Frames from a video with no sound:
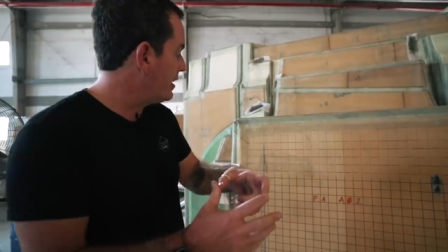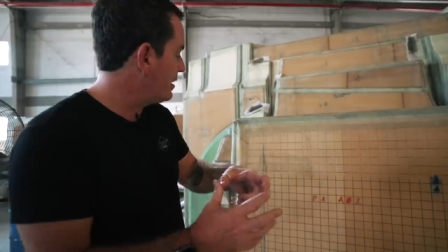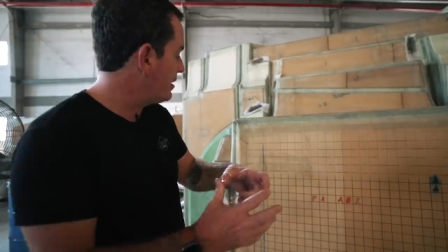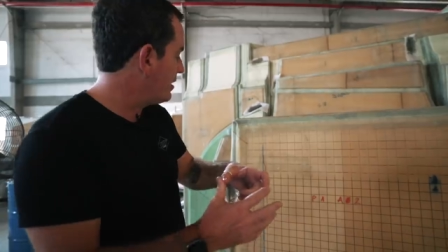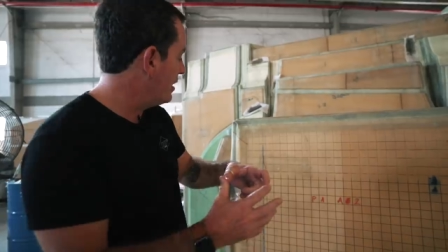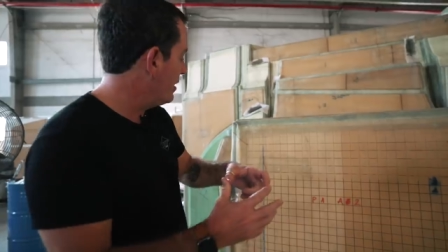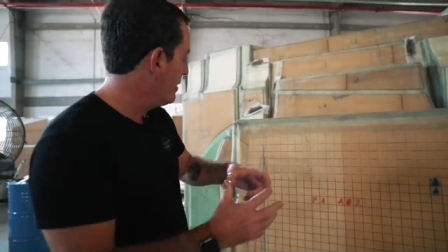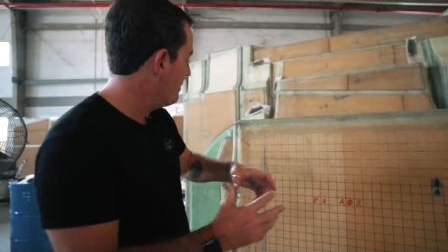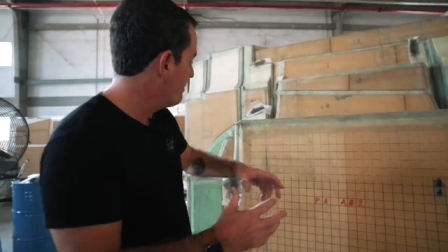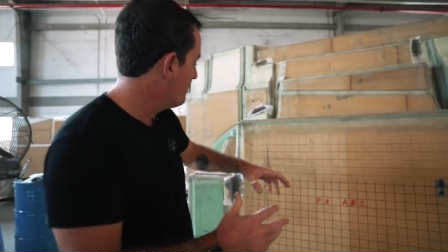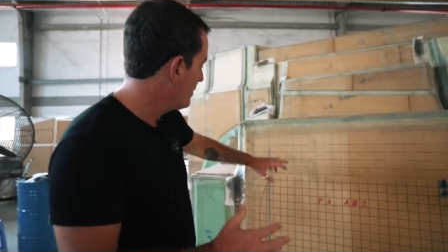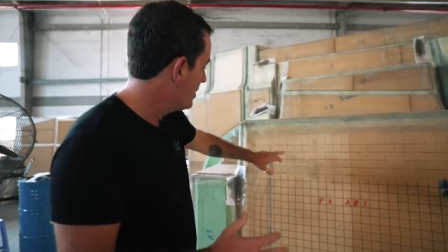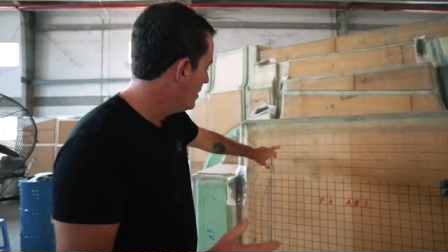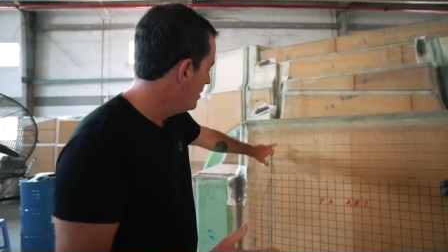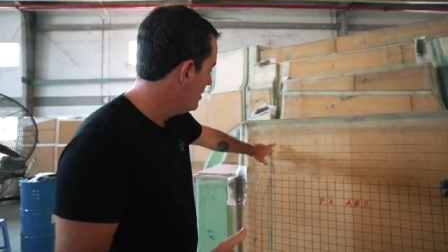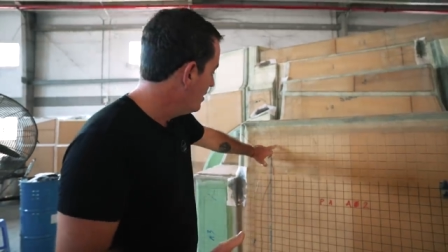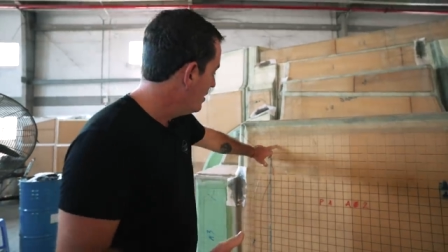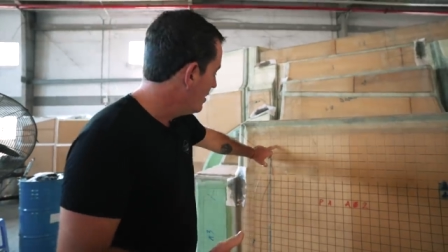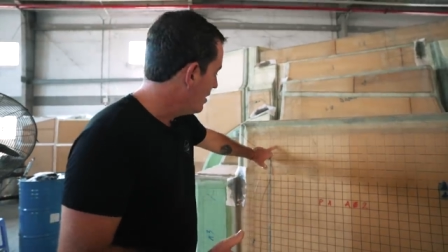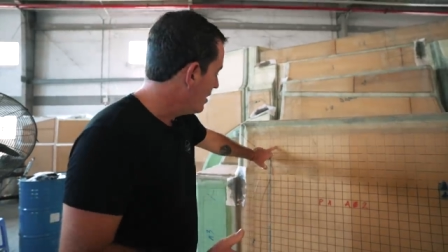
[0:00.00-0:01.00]
There's a
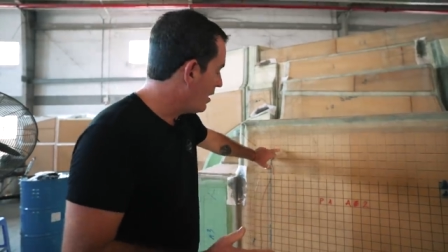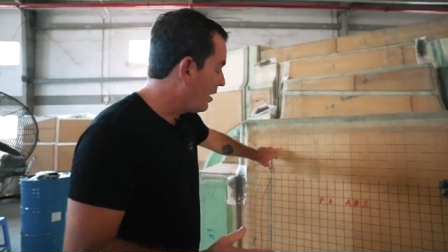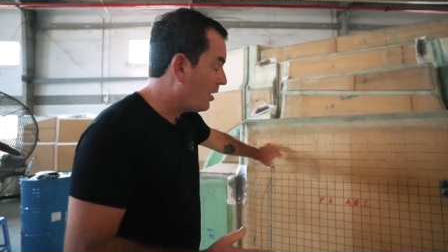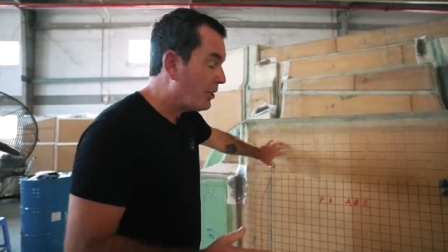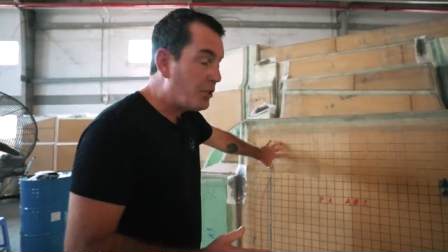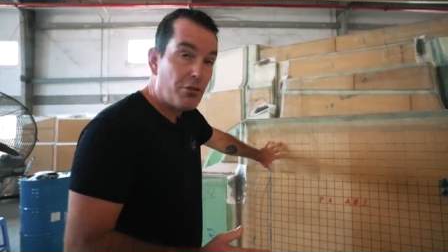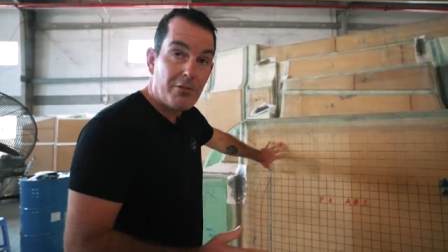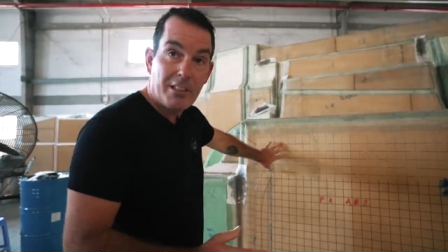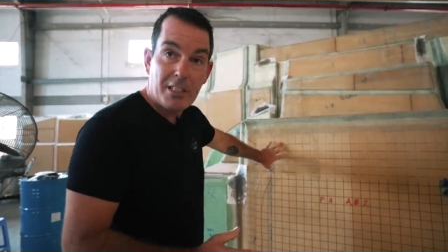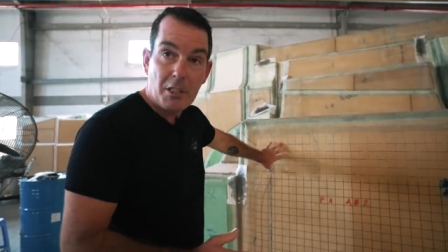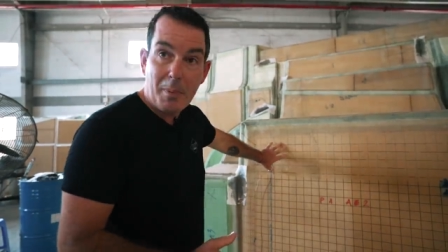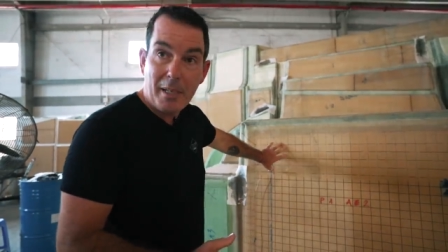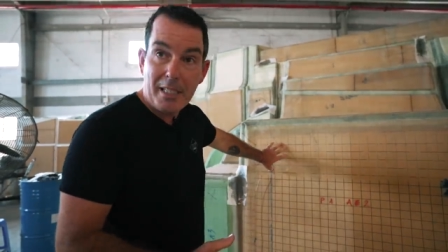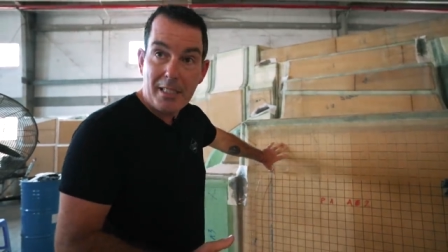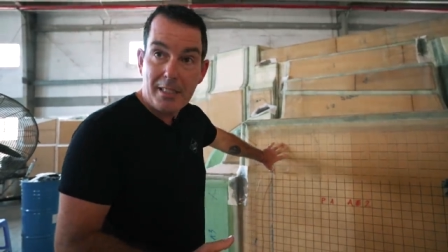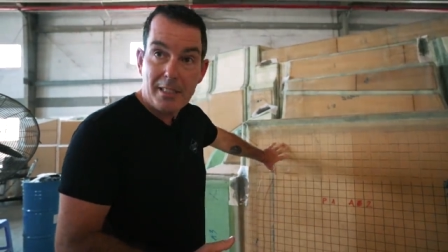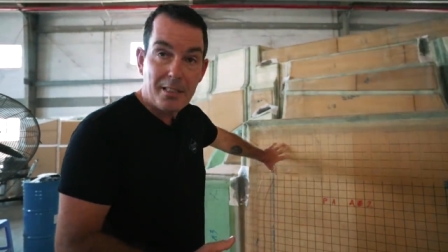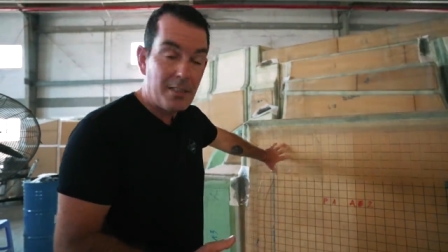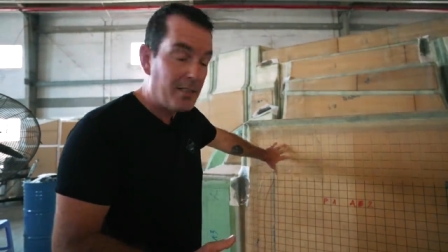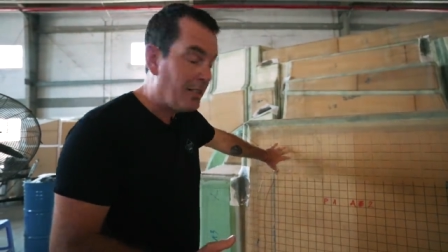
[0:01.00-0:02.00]
larger grid
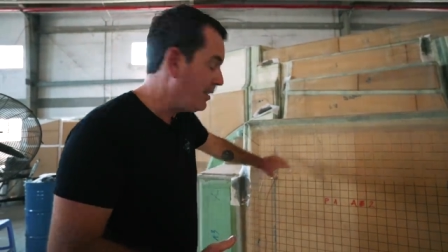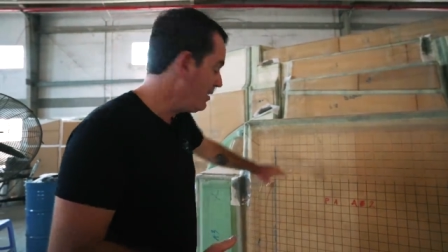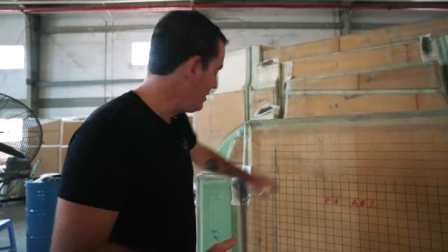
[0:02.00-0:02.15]
spaces